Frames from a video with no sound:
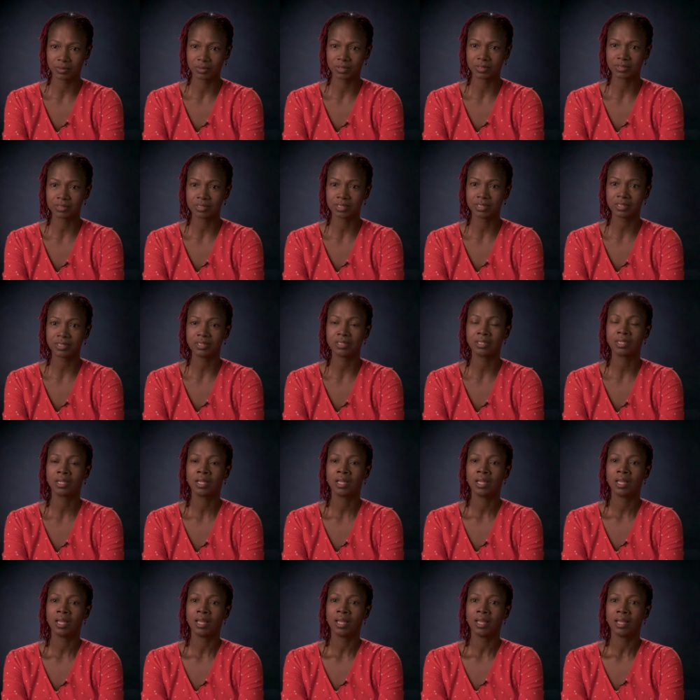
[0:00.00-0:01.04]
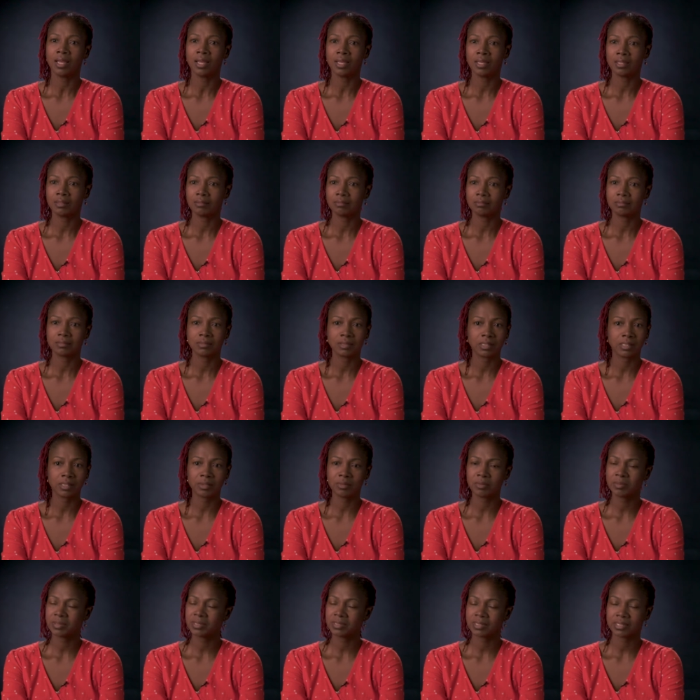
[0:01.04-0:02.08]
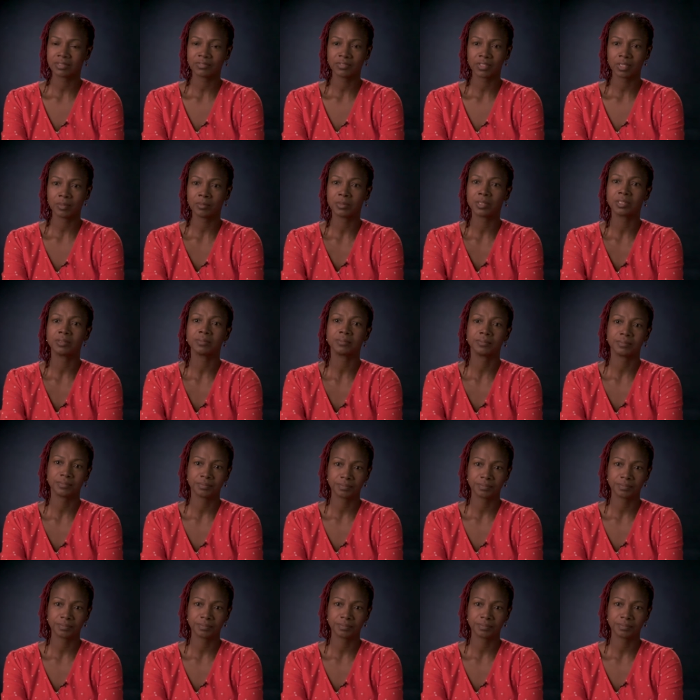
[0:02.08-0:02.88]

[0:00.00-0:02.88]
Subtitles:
that works there, and everybody's like family.